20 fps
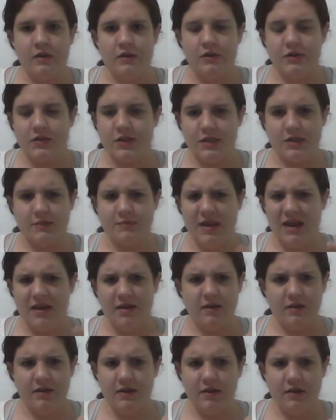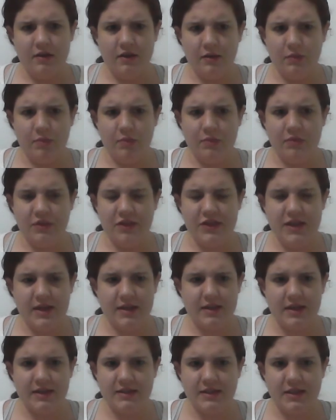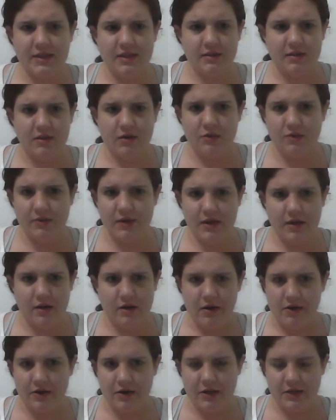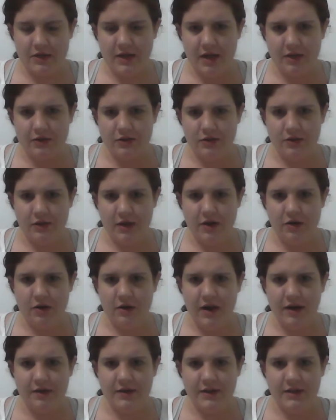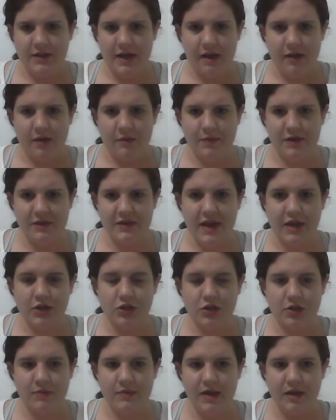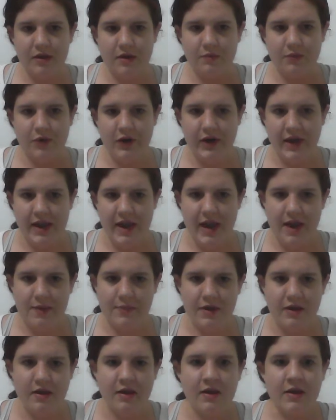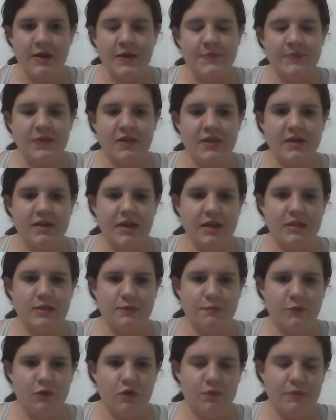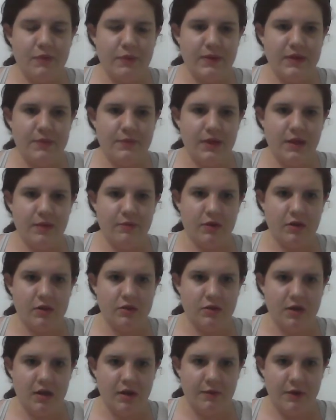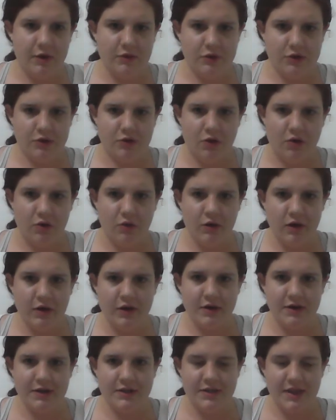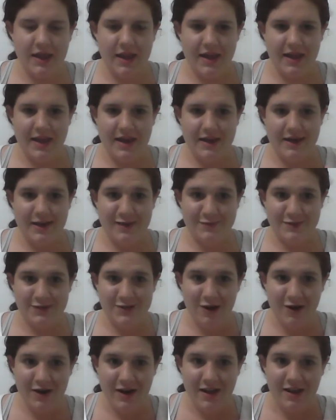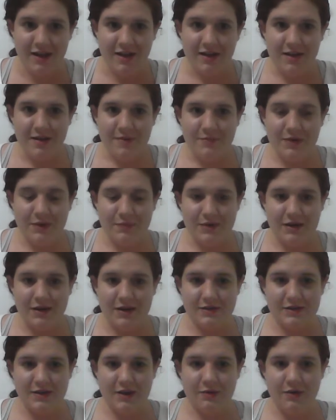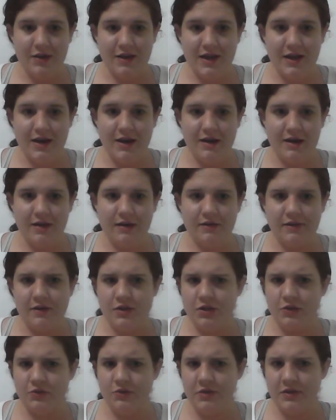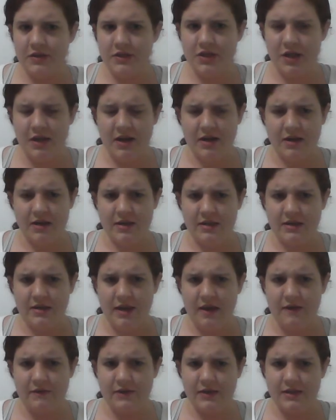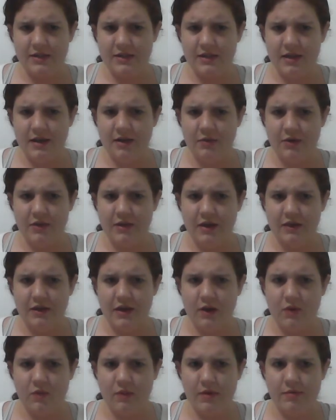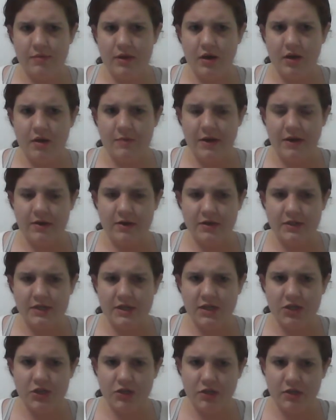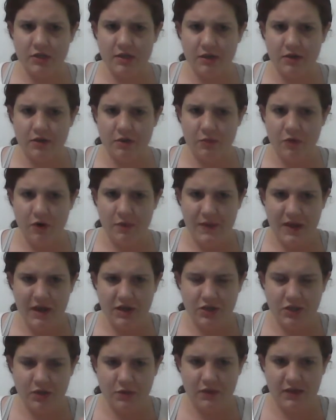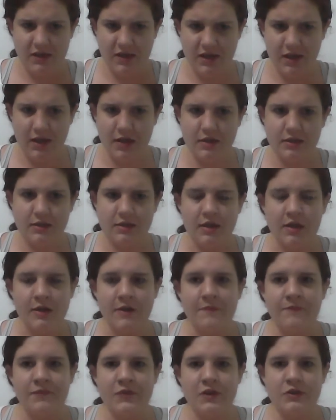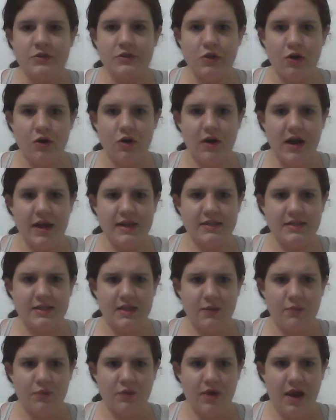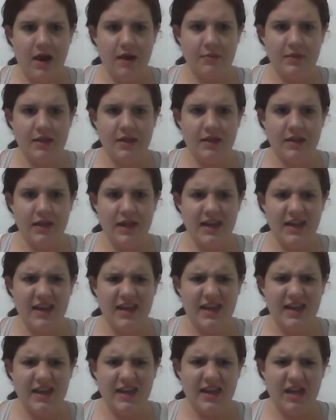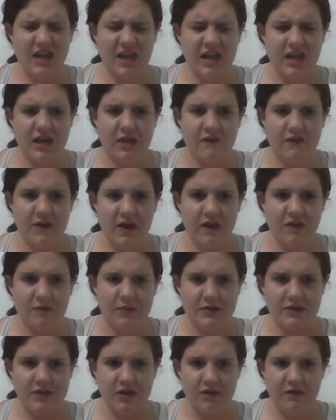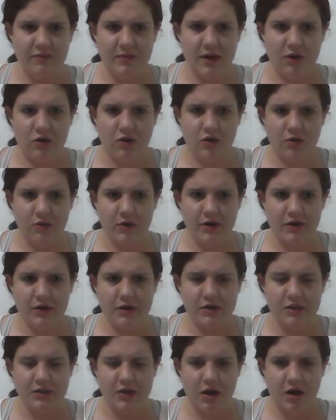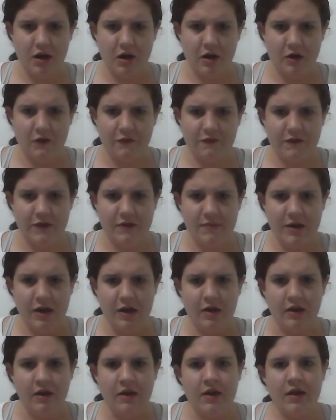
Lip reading: Just make a little thing that's easy to read and understand so they know how to take them. But that should make them pretty happy. The next group of people I'm going to talk about is coworkers, and I'm sorry, but because I work at an English school, the Chinese have this thing where they think women are better teachers and they're more patient with the kids. So I'd say probably like 85% of my coworkers are female.